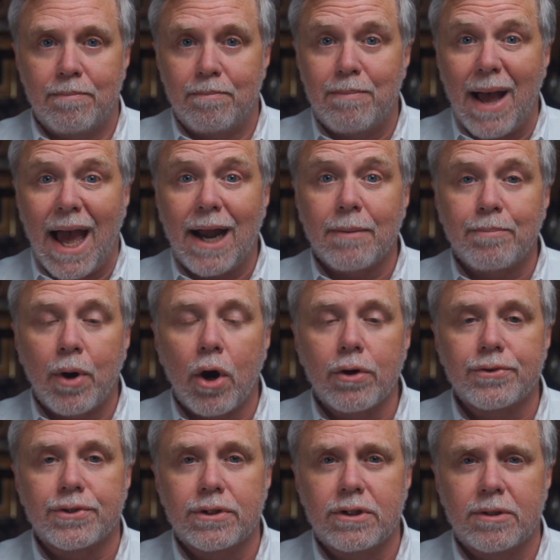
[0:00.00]
bad
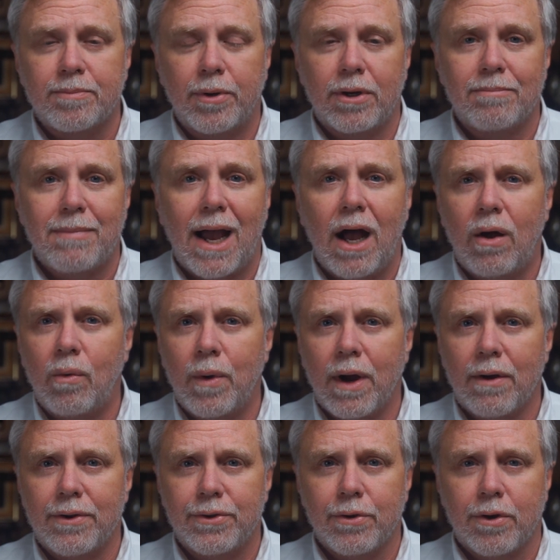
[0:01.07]
person to put
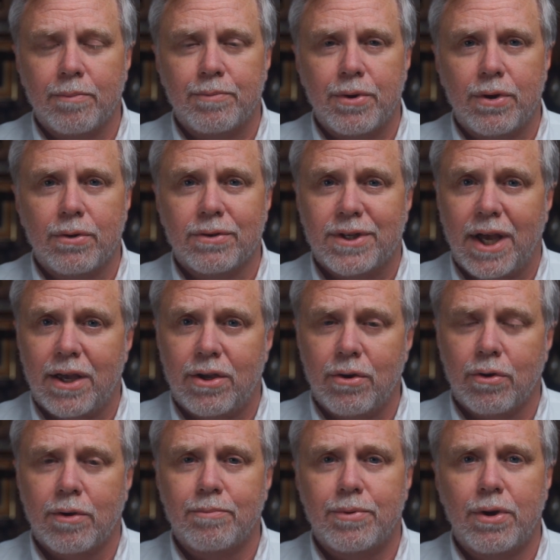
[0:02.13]
malware in your computer, take
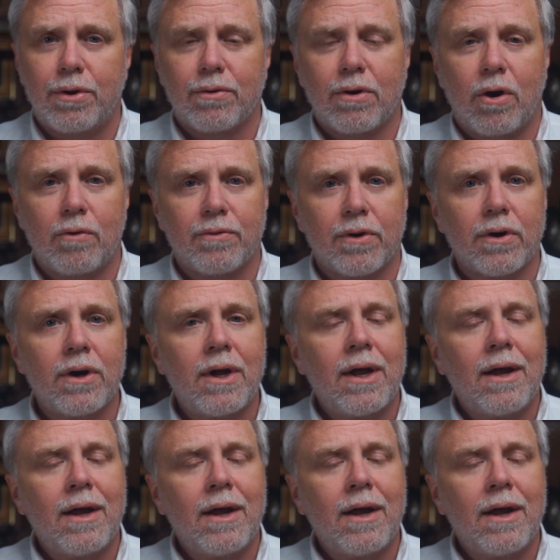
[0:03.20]
your computer over,